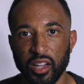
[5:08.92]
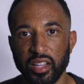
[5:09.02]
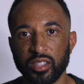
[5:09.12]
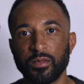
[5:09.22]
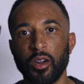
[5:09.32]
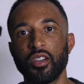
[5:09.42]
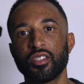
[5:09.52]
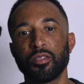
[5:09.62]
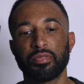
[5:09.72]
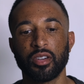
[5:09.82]
As far
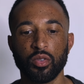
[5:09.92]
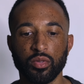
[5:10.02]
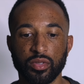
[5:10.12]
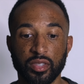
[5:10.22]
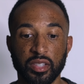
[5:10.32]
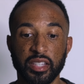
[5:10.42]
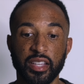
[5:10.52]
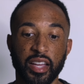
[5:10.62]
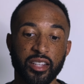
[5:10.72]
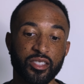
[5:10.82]
as the pros,
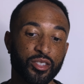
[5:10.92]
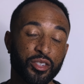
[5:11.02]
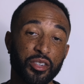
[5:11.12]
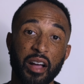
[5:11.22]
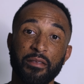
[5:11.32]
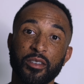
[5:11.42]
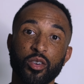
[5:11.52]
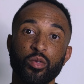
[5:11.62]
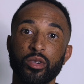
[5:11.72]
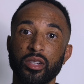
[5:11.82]
Dehancer I
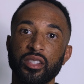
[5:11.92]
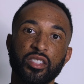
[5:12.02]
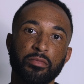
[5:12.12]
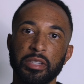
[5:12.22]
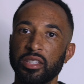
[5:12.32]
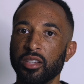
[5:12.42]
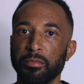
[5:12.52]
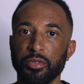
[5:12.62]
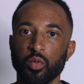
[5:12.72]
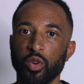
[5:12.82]
felt really speeds
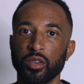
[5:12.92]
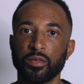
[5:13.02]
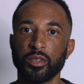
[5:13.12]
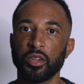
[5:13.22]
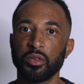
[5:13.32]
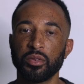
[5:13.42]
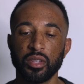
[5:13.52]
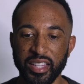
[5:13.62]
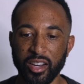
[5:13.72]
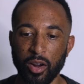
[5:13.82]
up your workflow.
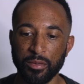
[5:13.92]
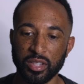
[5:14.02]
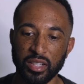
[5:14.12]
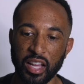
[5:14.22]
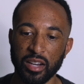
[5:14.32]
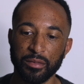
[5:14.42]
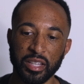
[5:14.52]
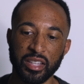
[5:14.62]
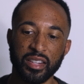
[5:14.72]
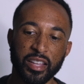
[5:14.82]
It offers a lot of
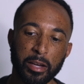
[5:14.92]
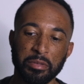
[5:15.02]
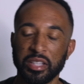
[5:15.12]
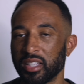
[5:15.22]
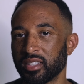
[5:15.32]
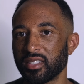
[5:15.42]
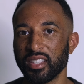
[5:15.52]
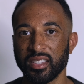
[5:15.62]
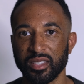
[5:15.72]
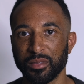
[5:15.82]
in-depth and
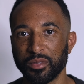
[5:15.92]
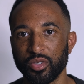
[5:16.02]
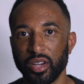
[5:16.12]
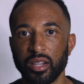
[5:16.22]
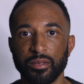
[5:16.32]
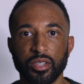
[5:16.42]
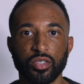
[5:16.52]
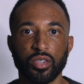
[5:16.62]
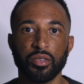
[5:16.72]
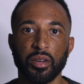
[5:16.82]
extensive creative
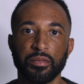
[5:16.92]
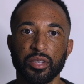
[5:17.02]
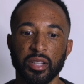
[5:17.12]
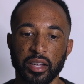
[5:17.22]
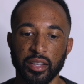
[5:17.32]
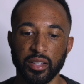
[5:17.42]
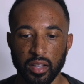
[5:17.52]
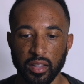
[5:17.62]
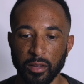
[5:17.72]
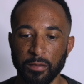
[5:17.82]
control. I felt like
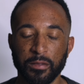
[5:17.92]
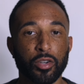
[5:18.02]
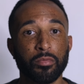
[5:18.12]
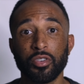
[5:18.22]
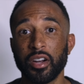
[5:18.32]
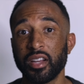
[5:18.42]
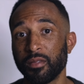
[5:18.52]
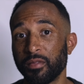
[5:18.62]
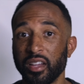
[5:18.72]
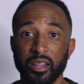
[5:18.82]
the film grain
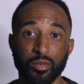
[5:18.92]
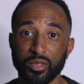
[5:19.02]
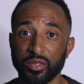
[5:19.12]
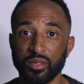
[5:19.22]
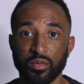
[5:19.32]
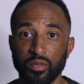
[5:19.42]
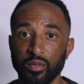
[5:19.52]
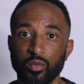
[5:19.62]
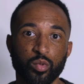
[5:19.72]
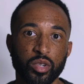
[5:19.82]
effect was
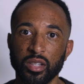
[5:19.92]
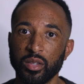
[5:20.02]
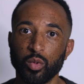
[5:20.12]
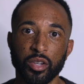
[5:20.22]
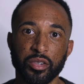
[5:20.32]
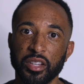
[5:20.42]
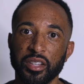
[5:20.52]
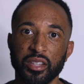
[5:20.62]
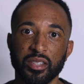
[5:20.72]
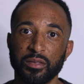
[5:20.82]
really well
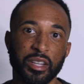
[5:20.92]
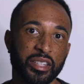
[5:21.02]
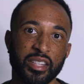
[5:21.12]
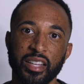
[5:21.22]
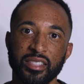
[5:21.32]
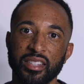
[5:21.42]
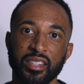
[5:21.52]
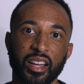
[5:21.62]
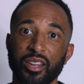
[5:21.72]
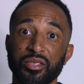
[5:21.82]
done. It's
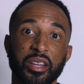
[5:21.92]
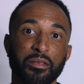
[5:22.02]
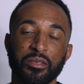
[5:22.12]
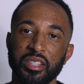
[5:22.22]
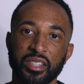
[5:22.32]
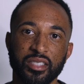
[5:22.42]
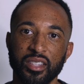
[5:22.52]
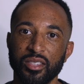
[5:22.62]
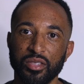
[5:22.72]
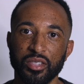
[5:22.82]
fantastic. I'll definitely
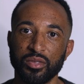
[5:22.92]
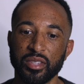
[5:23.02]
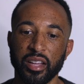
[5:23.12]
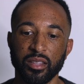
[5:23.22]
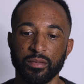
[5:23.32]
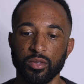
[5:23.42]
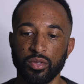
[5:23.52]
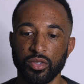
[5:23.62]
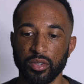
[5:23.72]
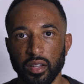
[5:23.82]
continue to use that in the
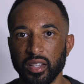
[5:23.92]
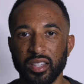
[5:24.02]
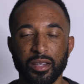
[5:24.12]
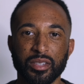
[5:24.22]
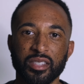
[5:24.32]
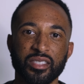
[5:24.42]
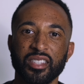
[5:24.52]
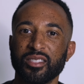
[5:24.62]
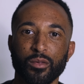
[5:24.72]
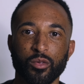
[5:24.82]
future. It gives a
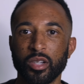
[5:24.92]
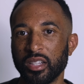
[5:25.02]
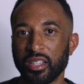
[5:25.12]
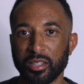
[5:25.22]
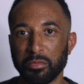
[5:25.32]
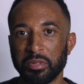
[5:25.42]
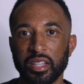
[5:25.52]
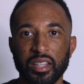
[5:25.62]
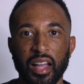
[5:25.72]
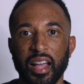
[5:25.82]
sense of realism
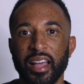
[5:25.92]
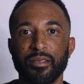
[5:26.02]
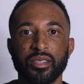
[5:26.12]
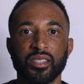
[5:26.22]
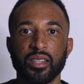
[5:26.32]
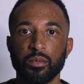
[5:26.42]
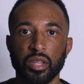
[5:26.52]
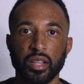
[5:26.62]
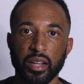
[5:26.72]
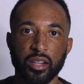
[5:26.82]
that I haven't seen with
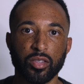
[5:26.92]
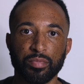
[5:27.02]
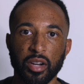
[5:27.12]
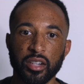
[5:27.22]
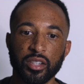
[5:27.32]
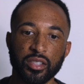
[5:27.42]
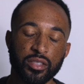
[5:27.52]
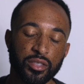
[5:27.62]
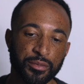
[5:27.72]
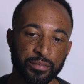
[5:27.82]
a lot of other
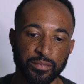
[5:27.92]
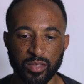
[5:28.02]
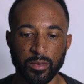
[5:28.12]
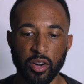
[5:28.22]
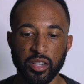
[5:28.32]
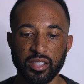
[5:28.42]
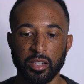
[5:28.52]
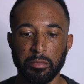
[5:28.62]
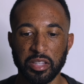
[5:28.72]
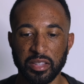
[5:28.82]
products. As far as
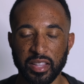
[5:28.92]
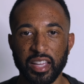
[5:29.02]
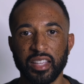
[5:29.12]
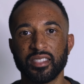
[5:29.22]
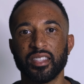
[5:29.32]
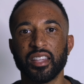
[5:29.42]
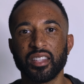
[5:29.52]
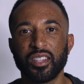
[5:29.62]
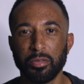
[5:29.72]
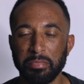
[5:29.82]
some of the things
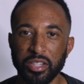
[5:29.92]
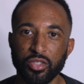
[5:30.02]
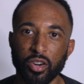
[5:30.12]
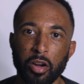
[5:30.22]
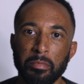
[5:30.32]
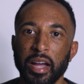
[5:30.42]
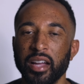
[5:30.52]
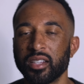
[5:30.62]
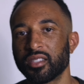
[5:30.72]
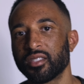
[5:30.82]
that could be
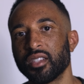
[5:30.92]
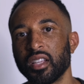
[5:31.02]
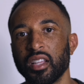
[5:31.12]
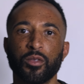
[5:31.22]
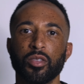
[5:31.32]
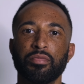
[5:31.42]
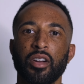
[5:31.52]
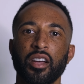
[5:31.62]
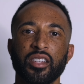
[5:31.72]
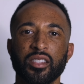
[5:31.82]
drawbacks for the
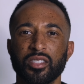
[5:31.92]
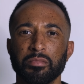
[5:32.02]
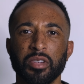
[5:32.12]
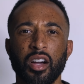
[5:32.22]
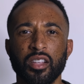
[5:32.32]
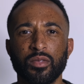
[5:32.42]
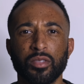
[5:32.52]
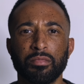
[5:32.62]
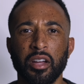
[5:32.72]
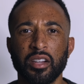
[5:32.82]
product, some cons for
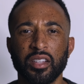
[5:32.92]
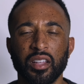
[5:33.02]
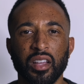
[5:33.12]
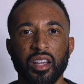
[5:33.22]
the product,